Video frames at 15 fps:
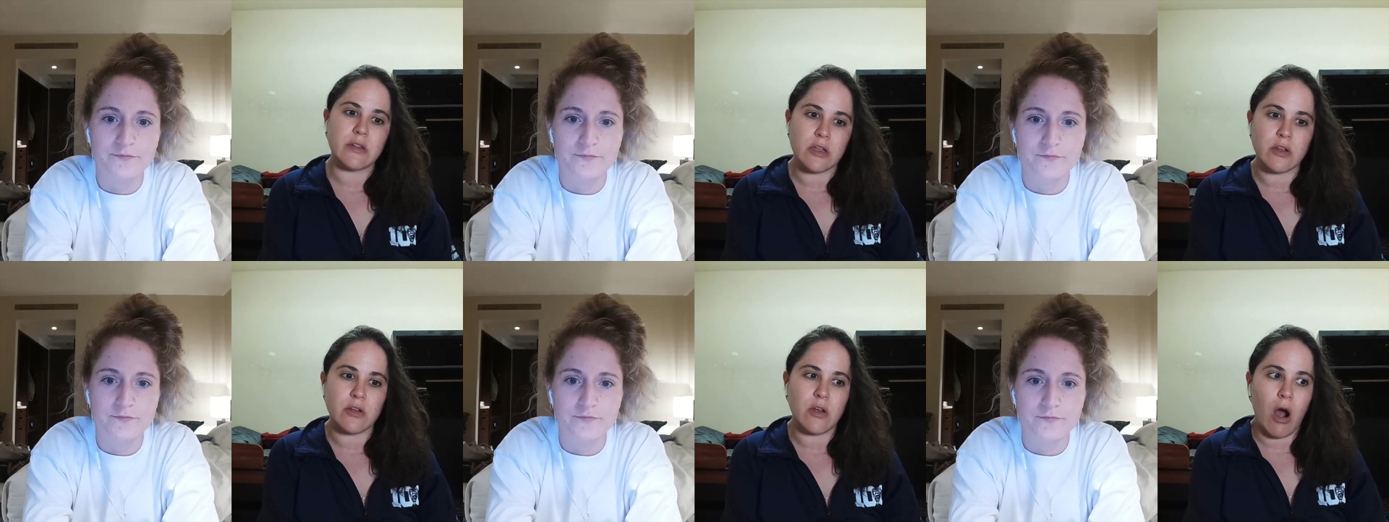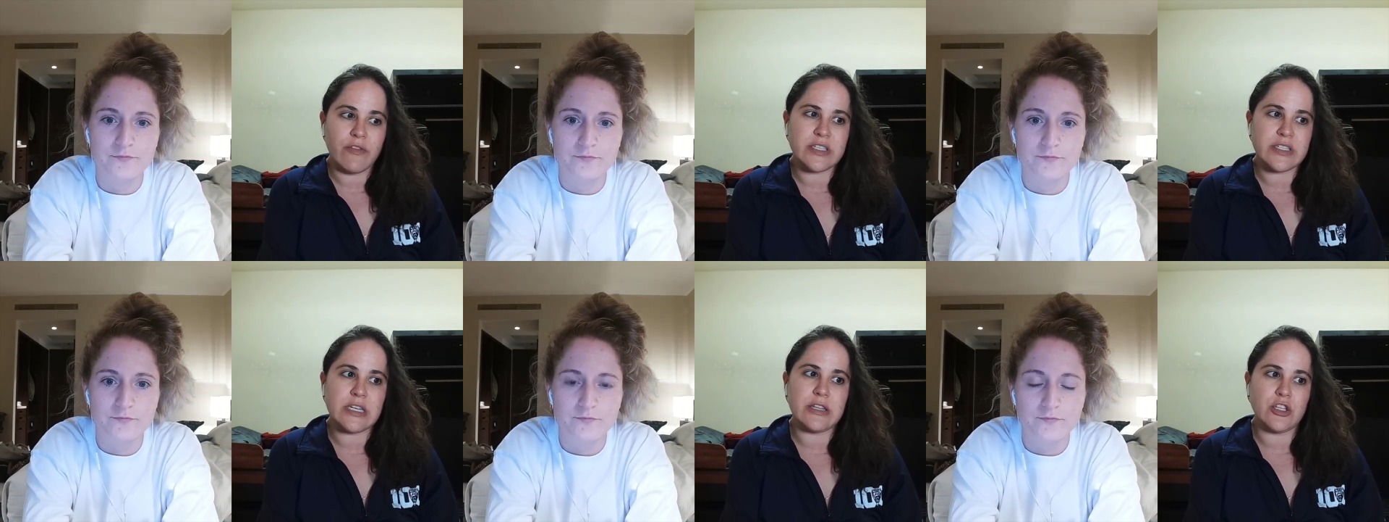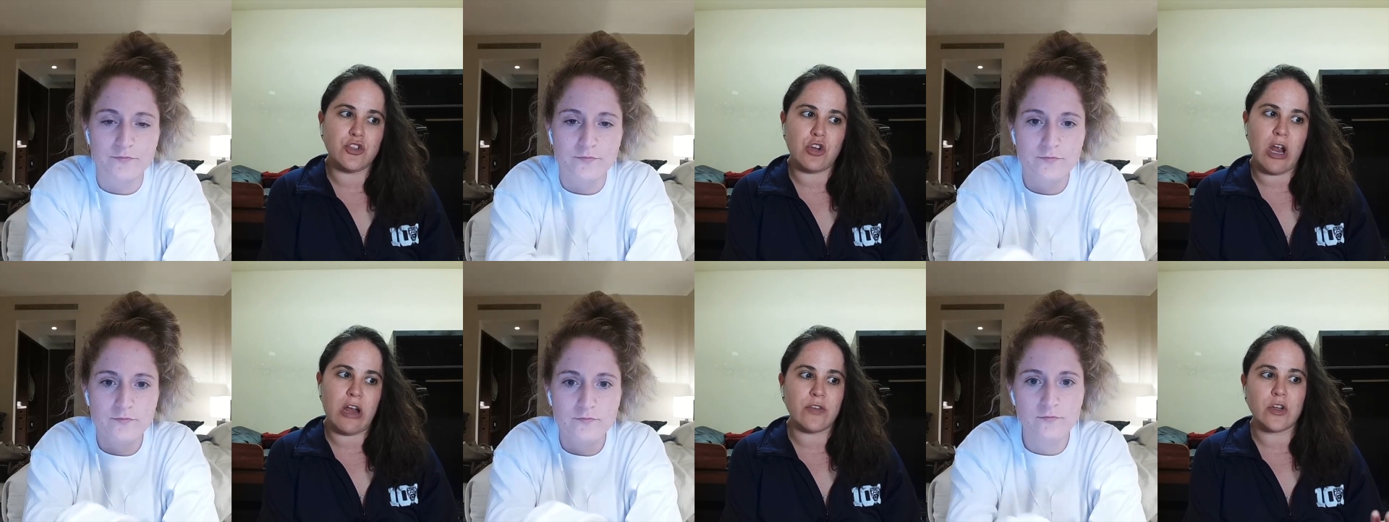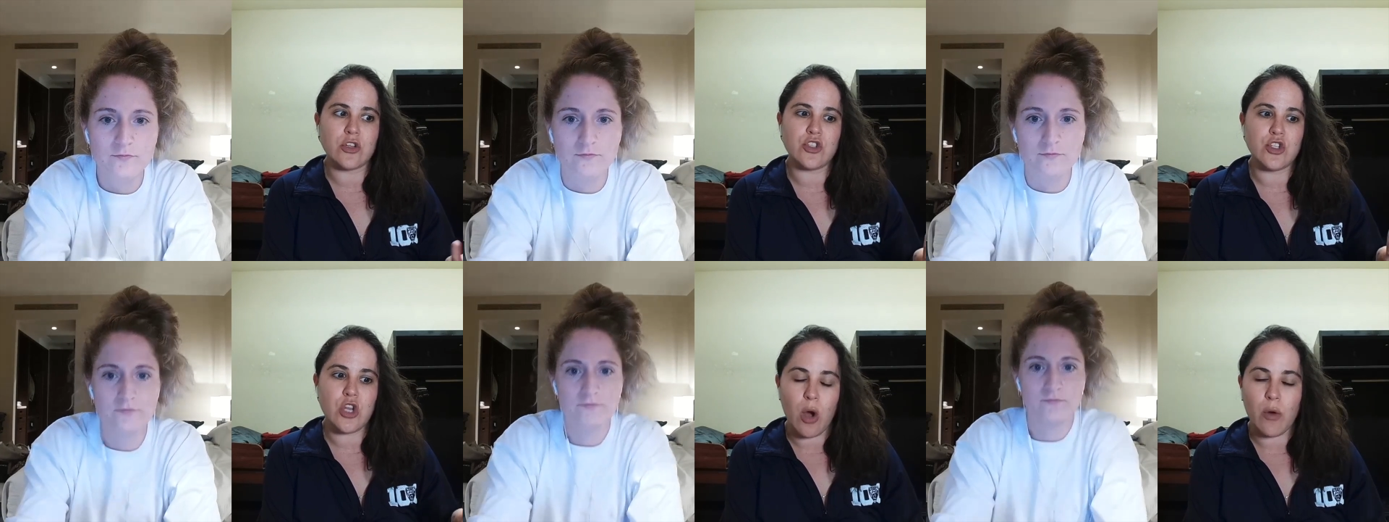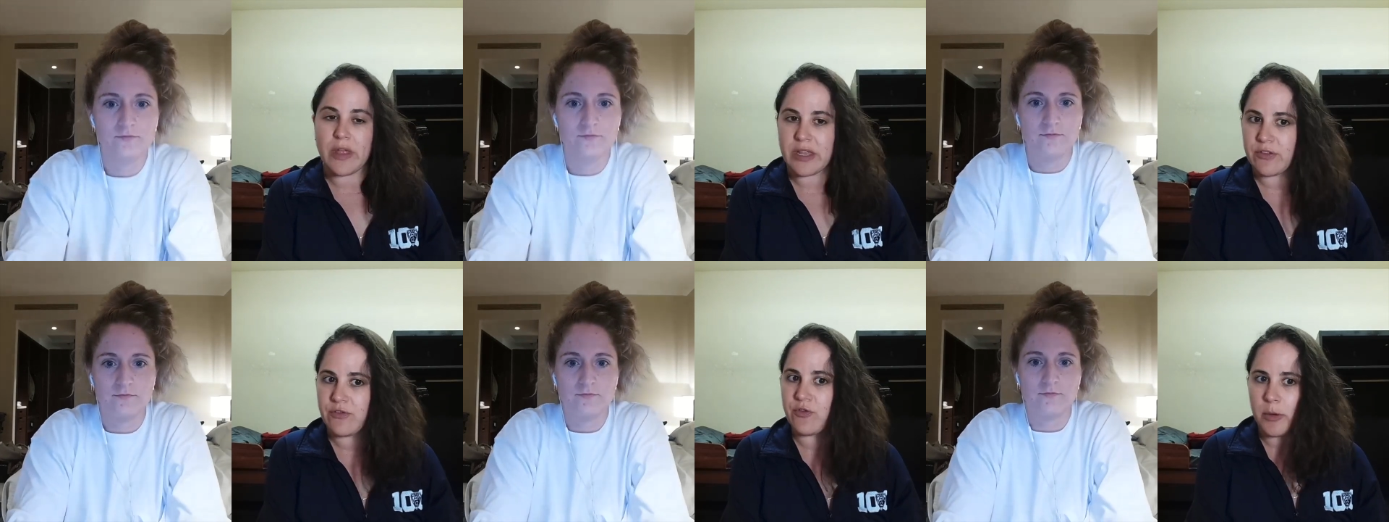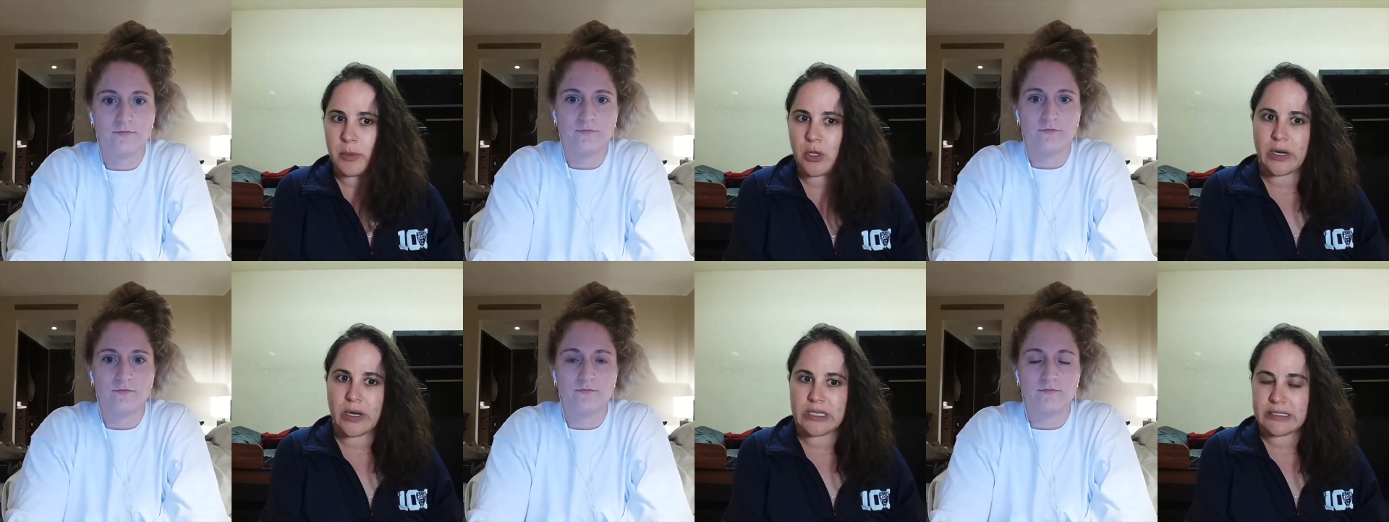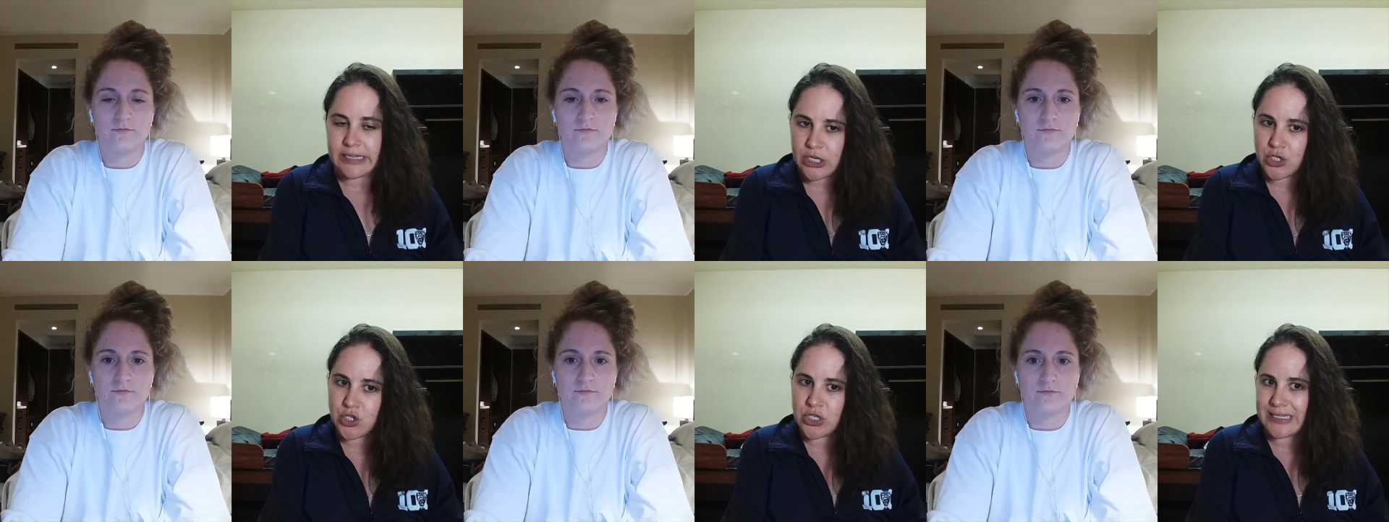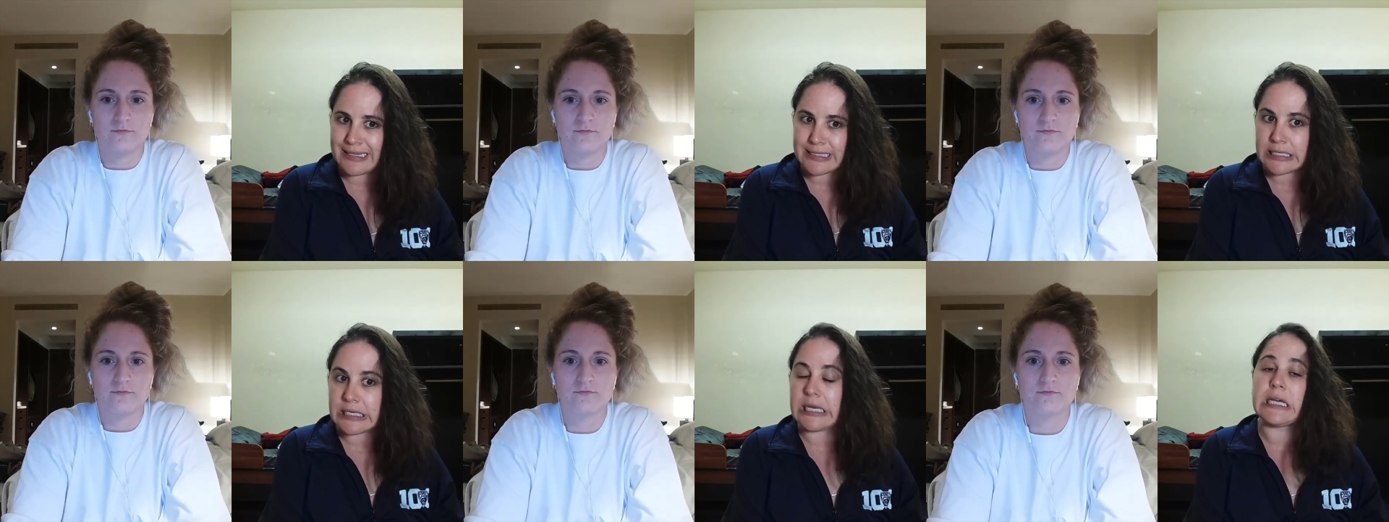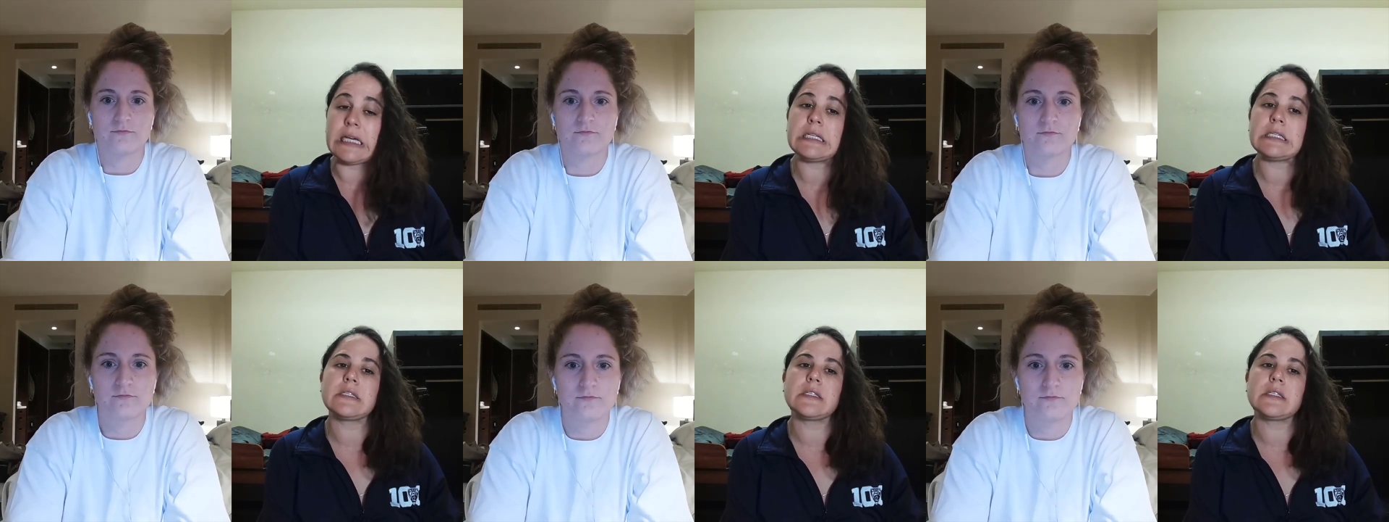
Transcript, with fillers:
Speaker 1: the, obviously these drivers know that Formula One is dangerous as it is,